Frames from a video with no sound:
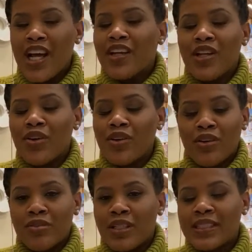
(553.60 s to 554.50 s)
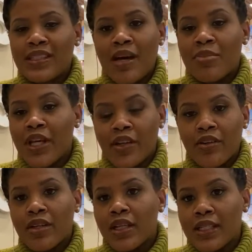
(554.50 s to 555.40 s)
No, let's not be
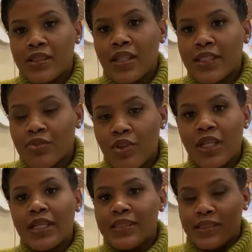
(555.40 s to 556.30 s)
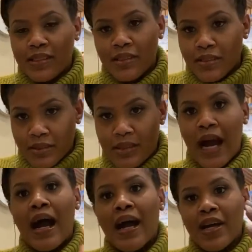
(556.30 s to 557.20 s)
ignorant. Let's really
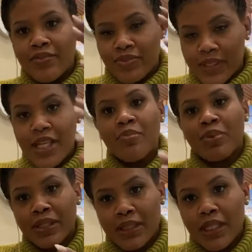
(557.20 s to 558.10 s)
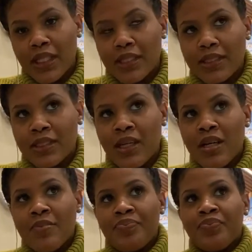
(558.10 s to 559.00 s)
dive deep into this.
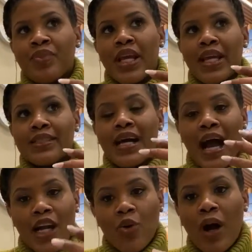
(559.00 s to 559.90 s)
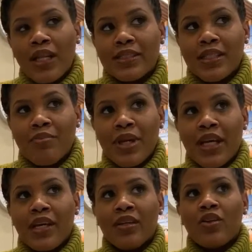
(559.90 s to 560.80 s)
It's high quality
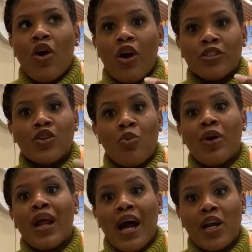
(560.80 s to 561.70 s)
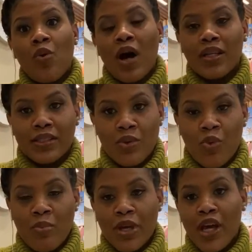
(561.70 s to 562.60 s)
men also want high quality
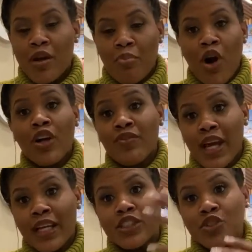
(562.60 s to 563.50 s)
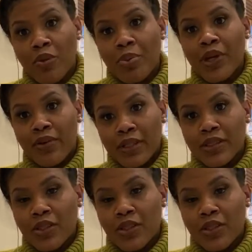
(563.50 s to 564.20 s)
women, and a part of that is your appearance.